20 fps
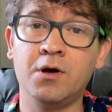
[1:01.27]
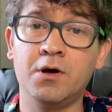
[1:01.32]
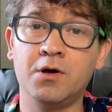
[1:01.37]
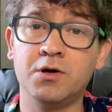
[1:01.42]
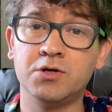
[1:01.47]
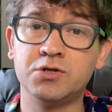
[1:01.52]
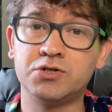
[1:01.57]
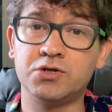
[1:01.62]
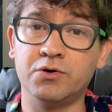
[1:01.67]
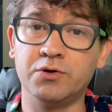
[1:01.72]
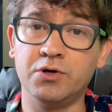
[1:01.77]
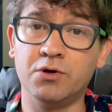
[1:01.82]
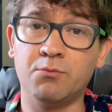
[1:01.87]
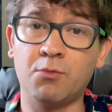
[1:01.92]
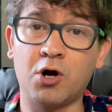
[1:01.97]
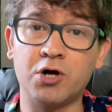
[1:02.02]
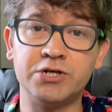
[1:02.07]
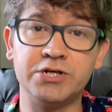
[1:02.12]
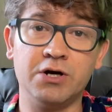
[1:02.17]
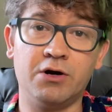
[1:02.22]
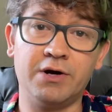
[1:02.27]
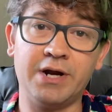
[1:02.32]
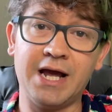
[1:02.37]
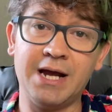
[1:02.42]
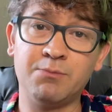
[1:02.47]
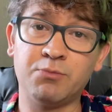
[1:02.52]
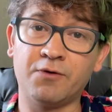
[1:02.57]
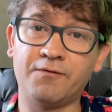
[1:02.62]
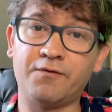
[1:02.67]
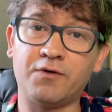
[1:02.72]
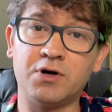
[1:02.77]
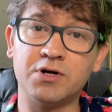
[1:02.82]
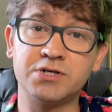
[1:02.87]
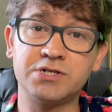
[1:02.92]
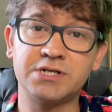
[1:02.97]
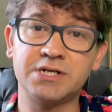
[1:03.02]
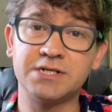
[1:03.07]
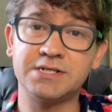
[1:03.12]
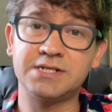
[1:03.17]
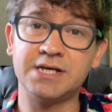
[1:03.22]
So you're marching on April
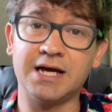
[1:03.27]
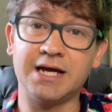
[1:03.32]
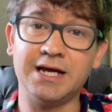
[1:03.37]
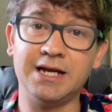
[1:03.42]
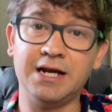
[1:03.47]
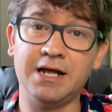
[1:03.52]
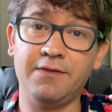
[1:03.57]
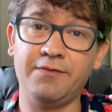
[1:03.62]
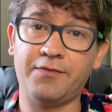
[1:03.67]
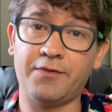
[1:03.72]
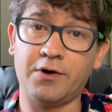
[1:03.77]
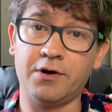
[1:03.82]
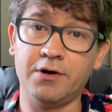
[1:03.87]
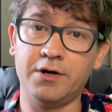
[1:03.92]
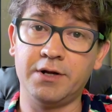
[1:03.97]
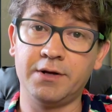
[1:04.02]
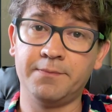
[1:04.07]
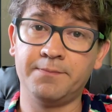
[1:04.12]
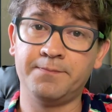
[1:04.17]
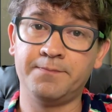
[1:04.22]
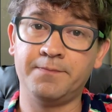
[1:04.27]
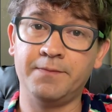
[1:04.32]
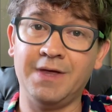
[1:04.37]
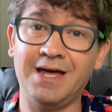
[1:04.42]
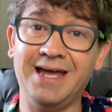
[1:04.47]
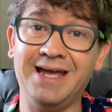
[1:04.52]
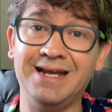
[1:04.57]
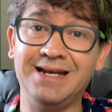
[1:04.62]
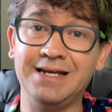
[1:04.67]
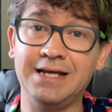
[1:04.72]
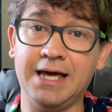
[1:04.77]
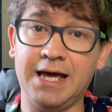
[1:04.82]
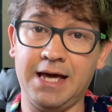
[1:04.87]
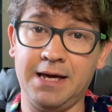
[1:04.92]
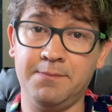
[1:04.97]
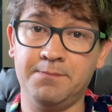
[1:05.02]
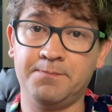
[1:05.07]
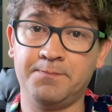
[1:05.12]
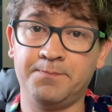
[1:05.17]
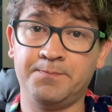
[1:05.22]
1st, 2nd, and 3rd in
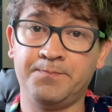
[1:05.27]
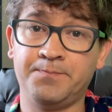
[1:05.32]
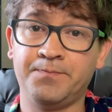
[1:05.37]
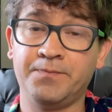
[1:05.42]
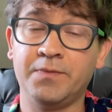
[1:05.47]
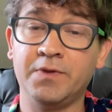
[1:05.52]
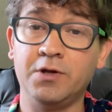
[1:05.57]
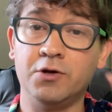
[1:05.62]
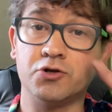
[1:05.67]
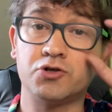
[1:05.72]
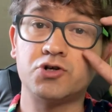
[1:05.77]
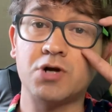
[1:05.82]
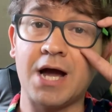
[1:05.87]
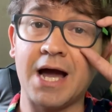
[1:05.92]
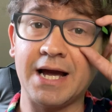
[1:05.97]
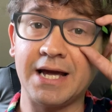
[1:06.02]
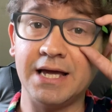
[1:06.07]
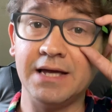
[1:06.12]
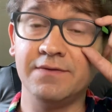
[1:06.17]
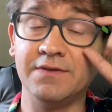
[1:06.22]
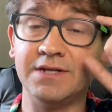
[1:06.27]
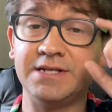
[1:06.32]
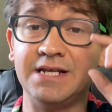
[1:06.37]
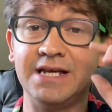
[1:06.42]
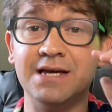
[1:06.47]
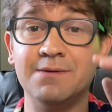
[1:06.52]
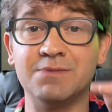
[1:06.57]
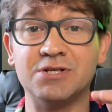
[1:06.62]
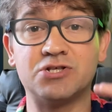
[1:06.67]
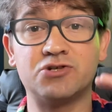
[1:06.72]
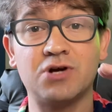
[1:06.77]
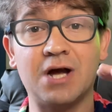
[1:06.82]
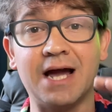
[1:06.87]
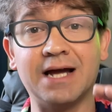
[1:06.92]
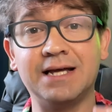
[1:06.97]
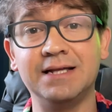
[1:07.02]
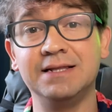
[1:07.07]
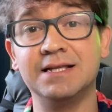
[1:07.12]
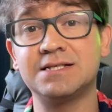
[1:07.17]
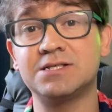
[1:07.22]
game. You're tracking, the DM is
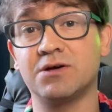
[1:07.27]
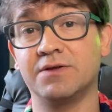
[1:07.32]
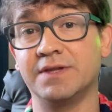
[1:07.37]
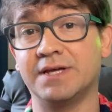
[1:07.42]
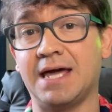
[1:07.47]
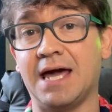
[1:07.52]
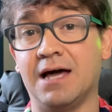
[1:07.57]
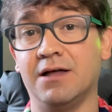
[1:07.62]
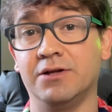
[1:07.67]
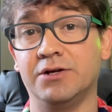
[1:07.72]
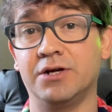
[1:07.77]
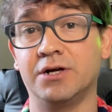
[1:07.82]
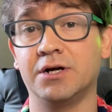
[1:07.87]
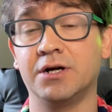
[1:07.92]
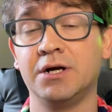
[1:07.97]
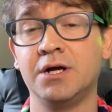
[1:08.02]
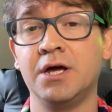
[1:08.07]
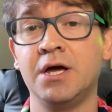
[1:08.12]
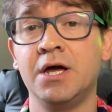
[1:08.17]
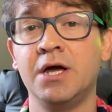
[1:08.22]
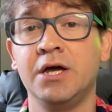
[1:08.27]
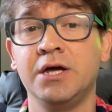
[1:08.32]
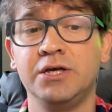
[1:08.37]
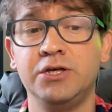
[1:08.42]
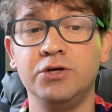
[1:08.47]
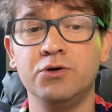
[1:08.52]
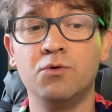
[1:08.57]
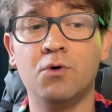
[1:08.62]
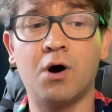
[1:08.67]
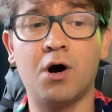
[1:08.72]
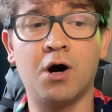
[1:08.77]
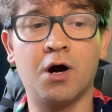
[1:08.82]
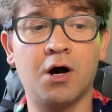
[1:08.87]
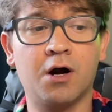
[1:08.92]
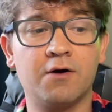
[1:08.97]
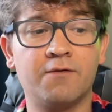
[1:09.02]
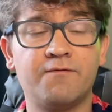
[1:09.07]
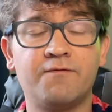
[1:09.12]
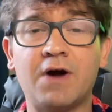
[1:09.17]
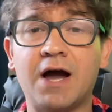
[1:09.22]
tracking this on the calendar. You
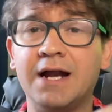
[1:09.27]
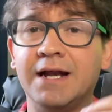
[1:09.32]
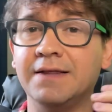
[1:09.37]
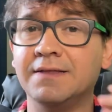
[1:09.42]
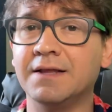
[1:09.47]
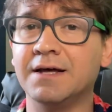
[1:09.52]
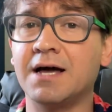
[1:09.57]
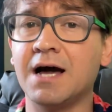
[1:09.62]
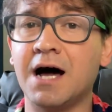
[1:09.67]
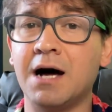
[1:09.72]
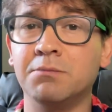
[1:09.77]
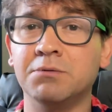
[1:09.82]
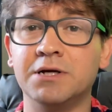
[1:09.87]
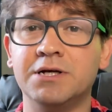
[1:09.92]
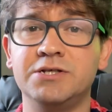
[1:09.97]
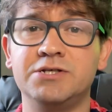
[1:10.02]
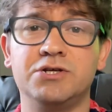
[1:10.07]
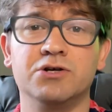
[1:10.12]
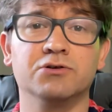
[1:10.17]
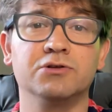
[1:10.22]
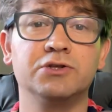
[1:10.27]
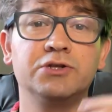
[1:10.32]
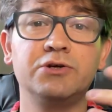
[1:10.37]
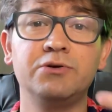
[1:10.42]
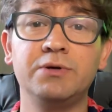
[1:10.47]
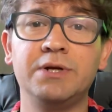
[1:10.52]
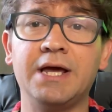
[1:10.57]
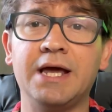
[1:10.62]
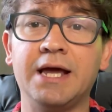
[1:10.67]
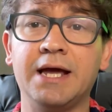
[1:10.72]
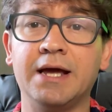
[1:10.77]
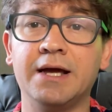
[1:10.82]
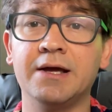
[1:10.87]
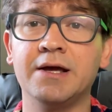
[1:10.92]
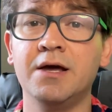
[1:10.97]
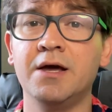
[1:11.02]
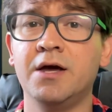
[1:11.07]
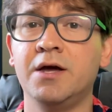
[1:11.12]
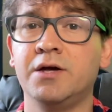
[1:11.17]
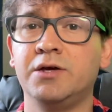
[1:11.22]
are fighting the goblins, you're looting,
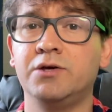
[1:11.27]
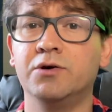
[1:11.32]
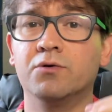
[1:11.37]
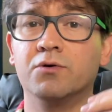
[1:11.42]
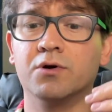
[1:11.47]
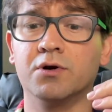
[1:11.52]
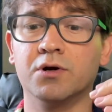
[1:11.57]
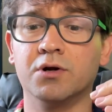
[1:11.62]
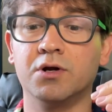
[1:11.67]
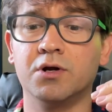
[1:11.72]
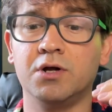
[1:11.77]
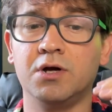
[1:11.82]
you're